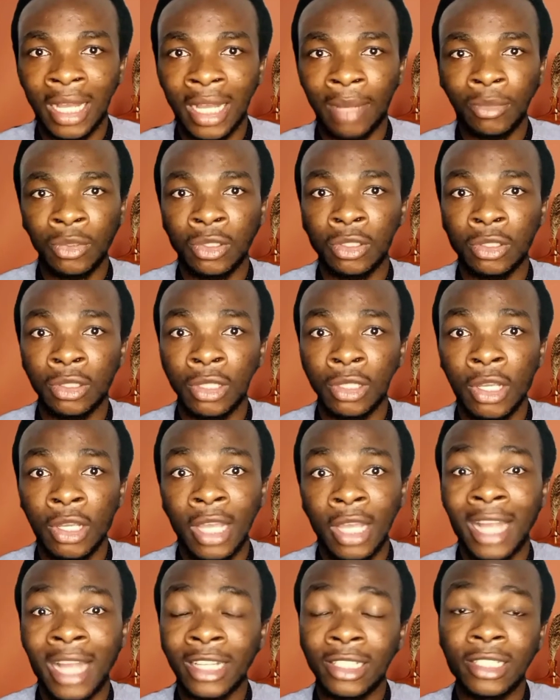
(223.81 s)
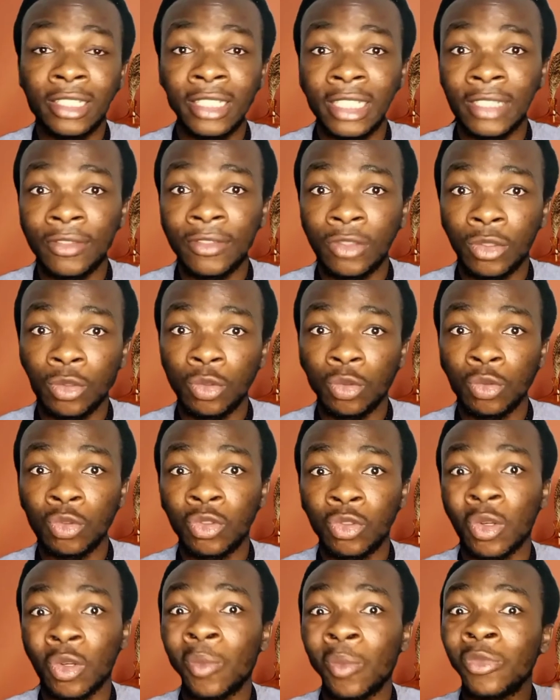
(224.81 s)
I'm just actually giving you
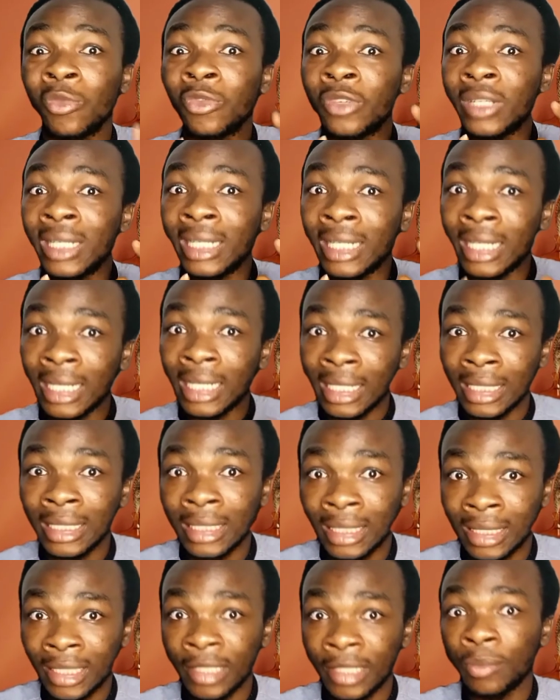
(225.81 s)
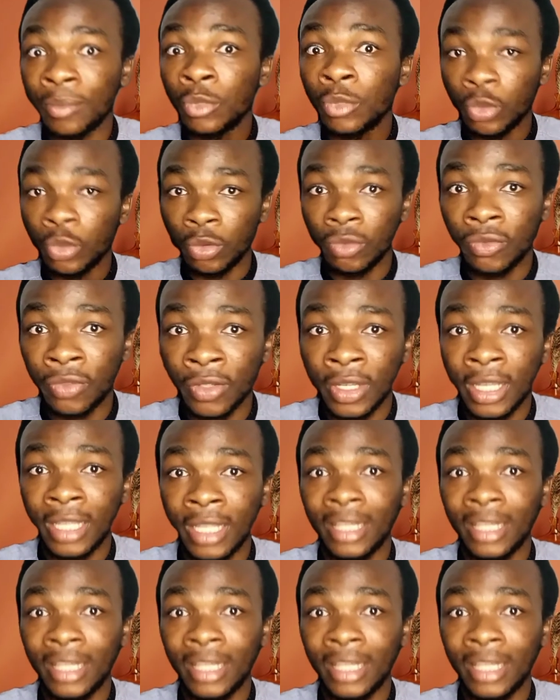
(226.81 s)
some realistic move